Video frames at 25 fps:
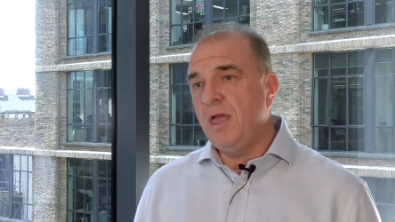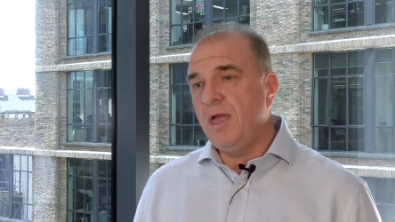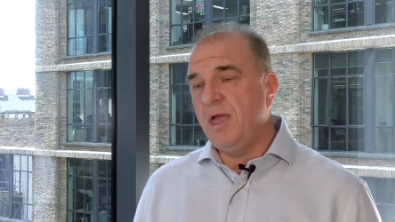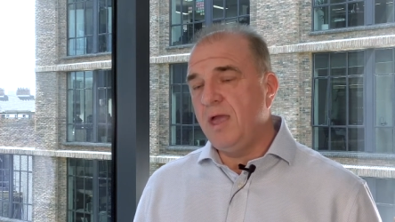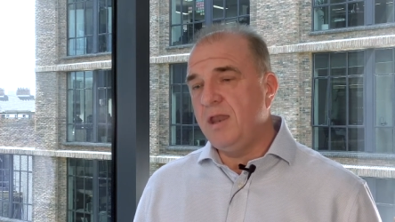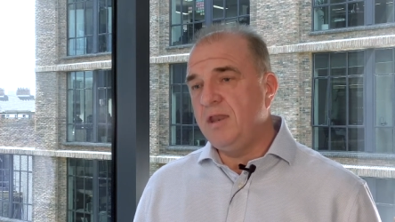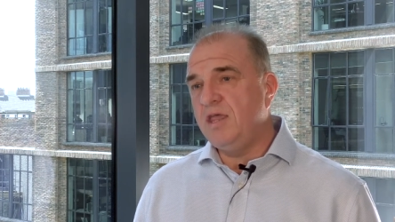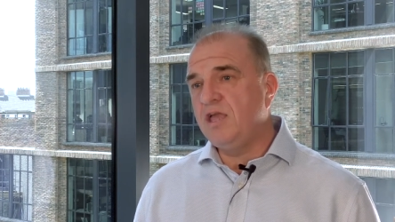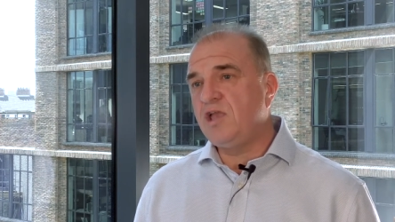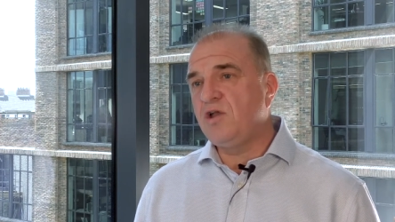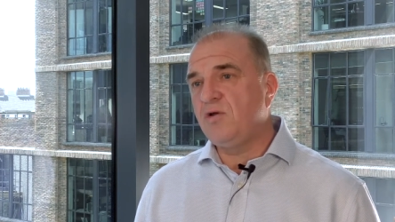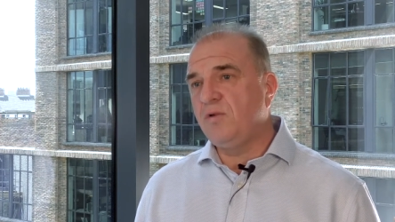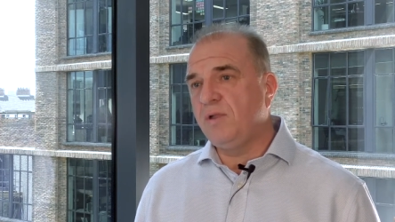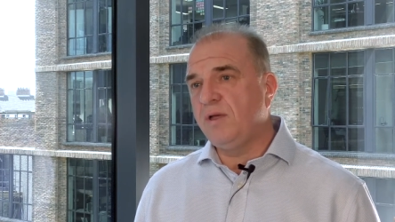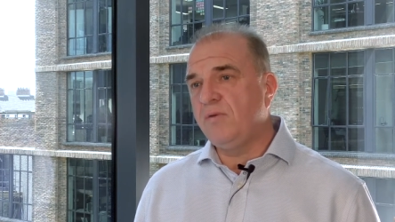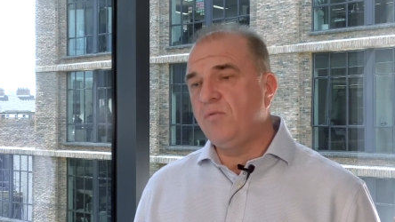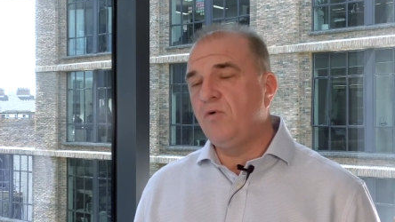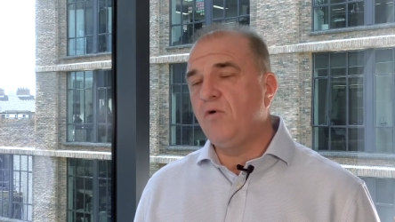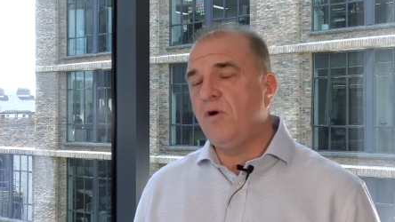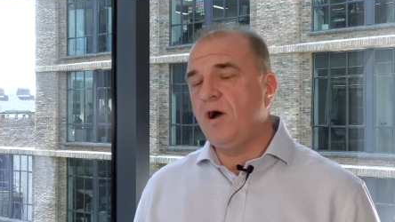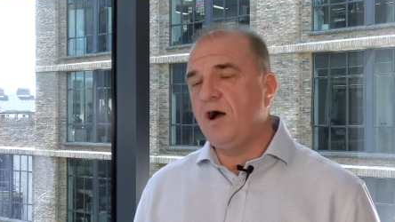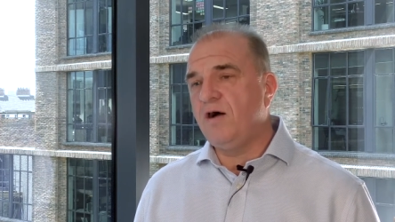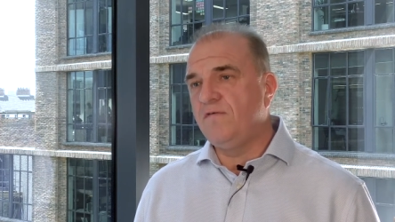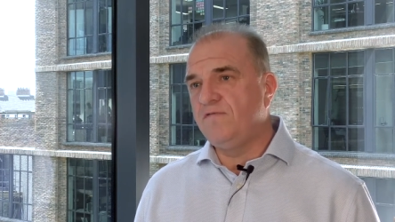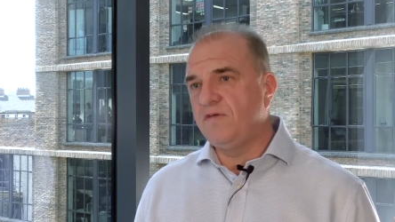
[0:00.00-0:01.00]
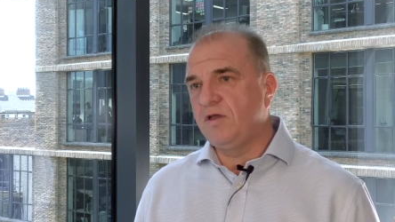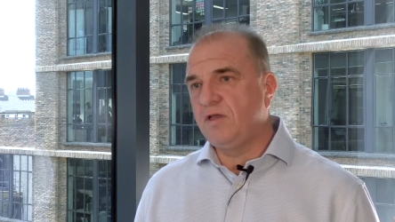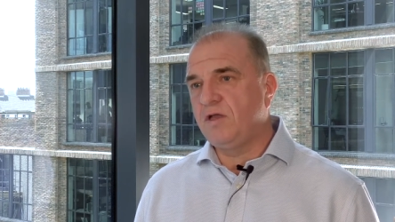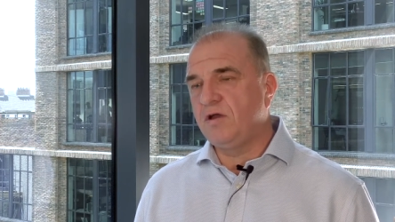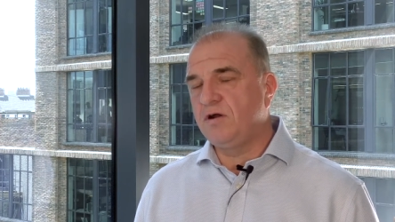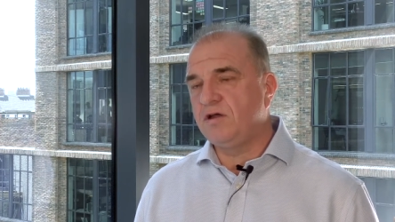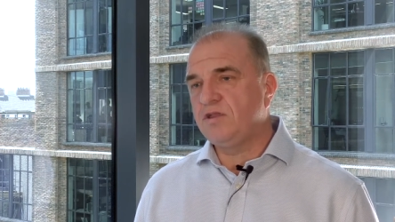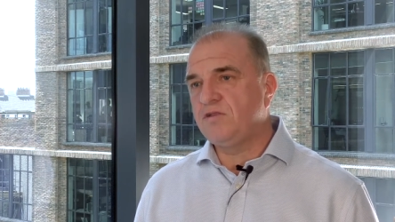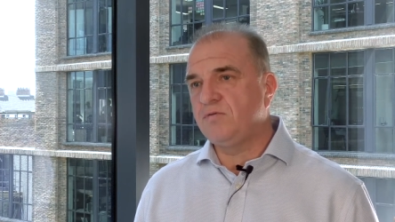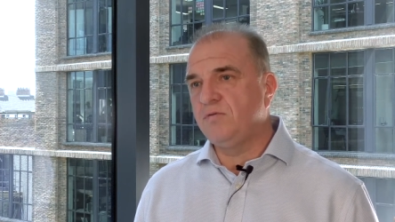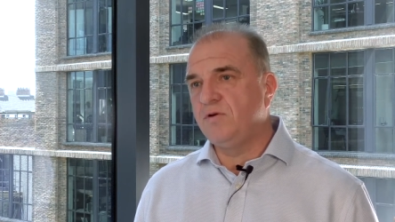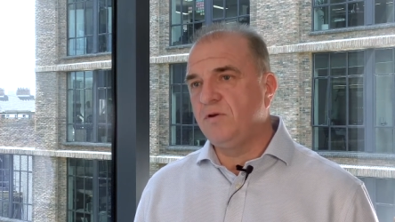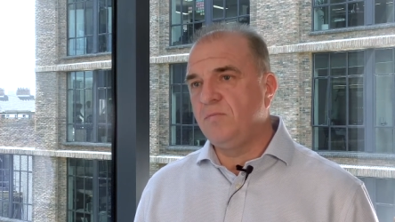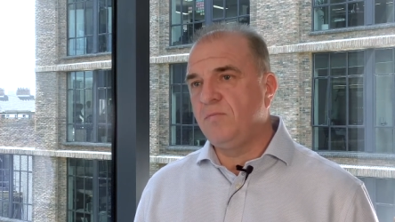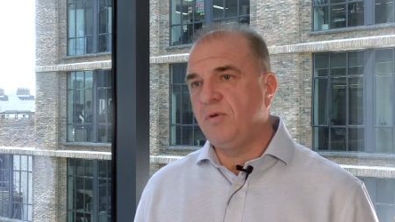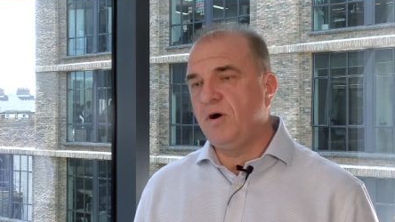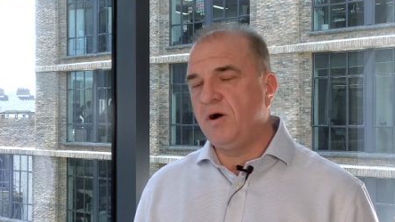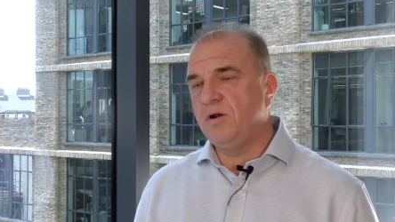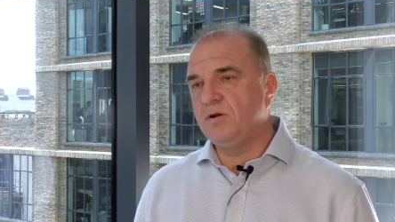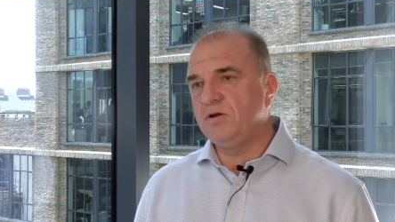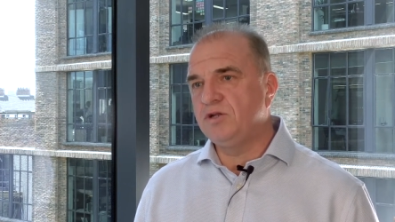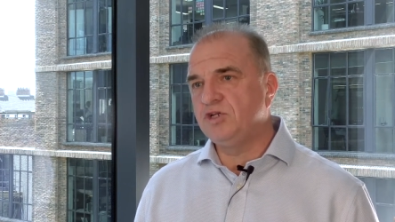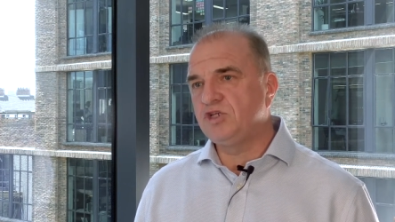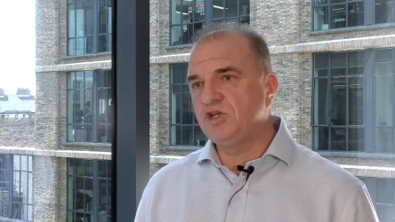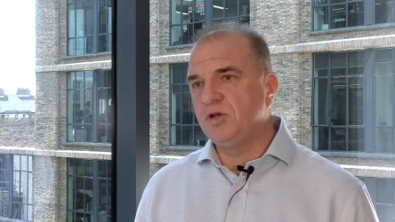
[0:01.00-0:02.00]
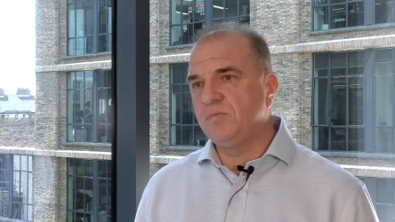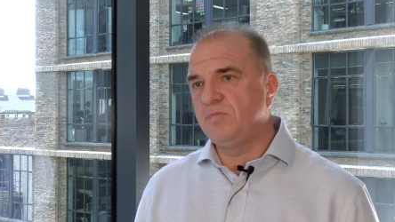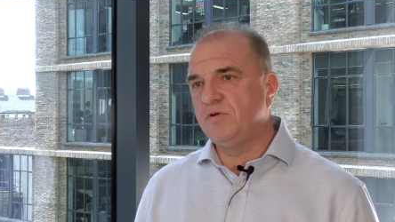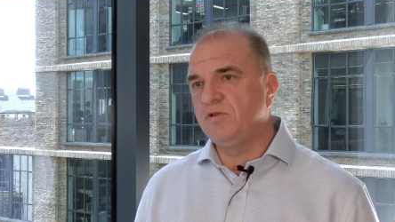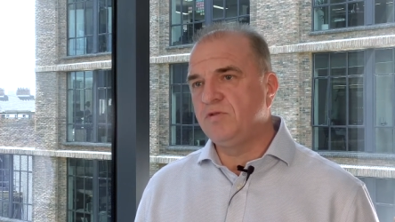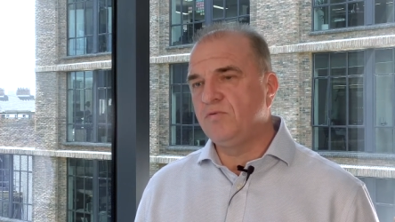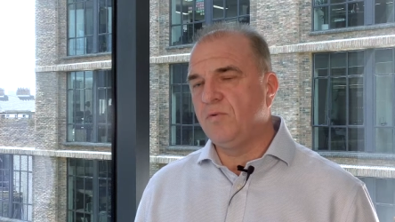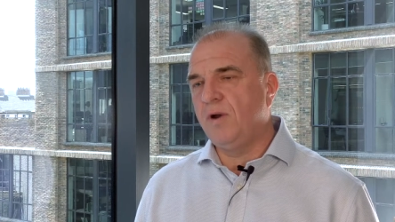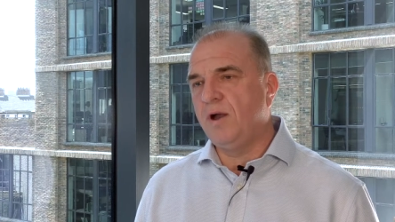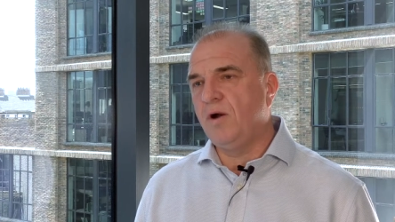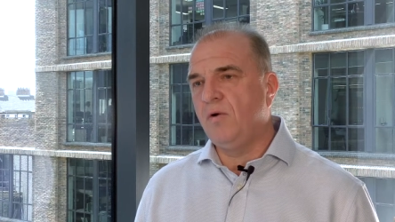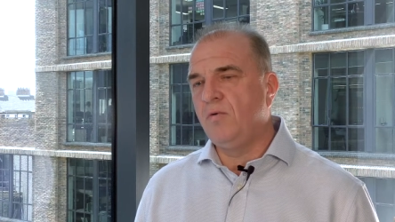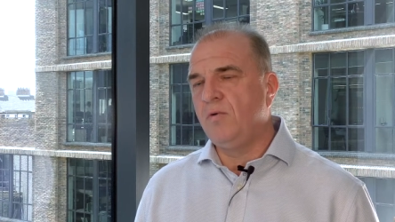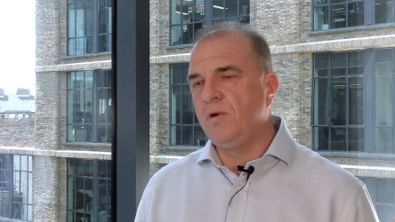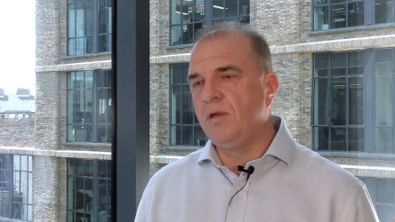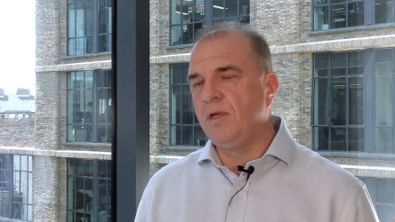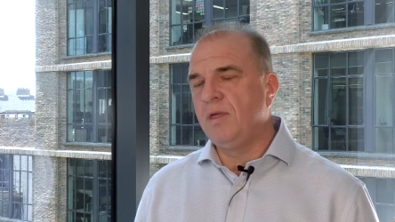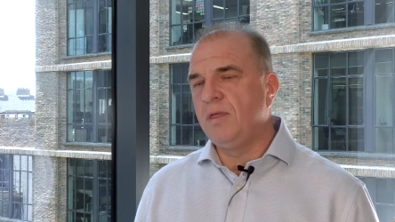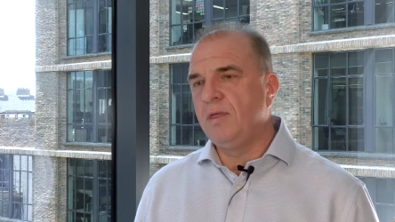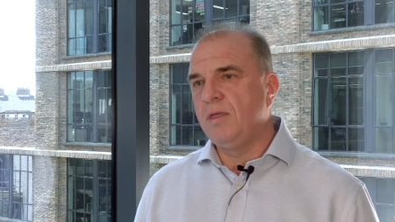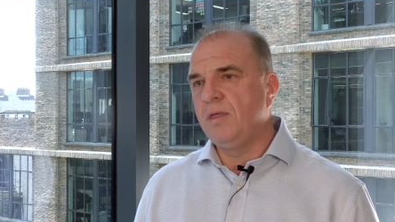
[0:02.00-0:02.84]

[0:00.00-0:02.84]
and equally we'll have the customer in partnership as well.